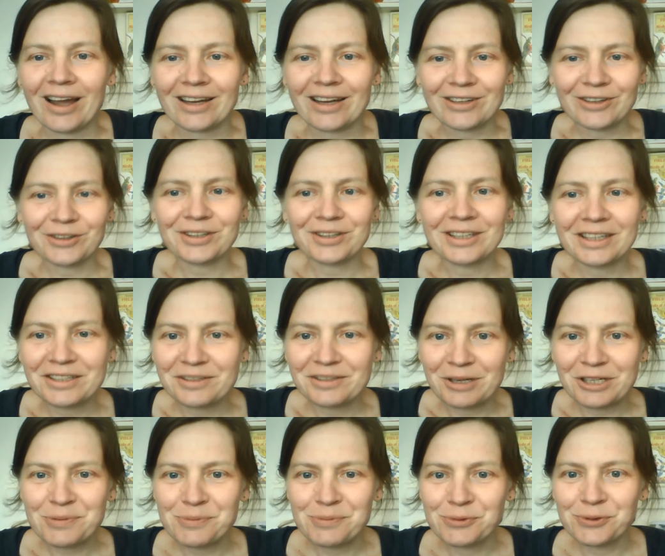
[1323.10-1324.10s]
don't think there's much
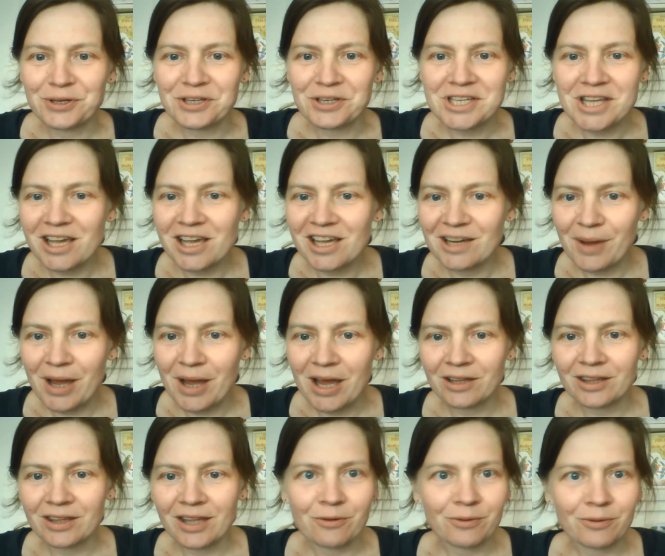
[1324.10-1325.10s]
more to say about
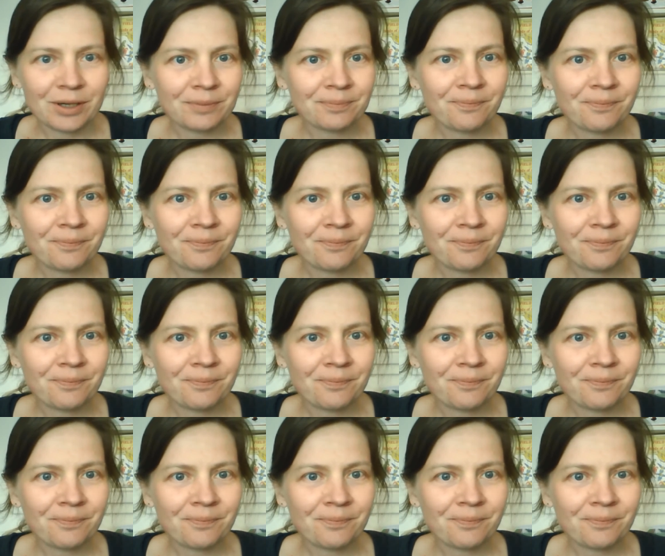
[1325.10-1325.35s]
that one,